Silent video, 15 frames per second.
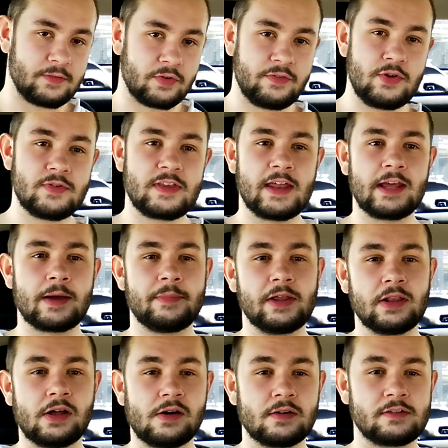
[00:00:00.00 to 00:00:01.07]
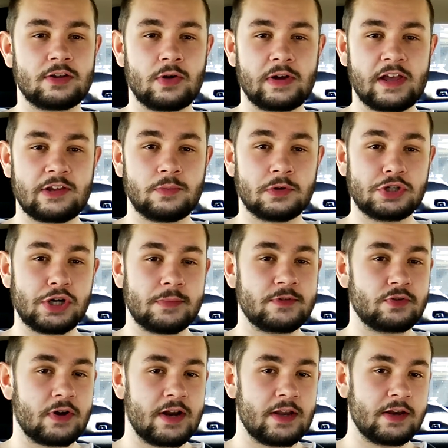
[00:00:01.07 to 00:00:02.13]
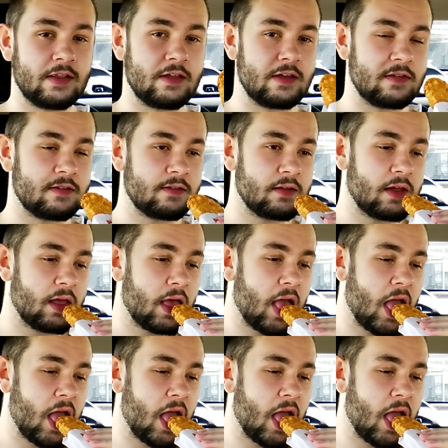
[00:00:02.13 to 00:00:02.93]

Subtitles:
review's getting a bit long, so I guess we'll jump straight into this.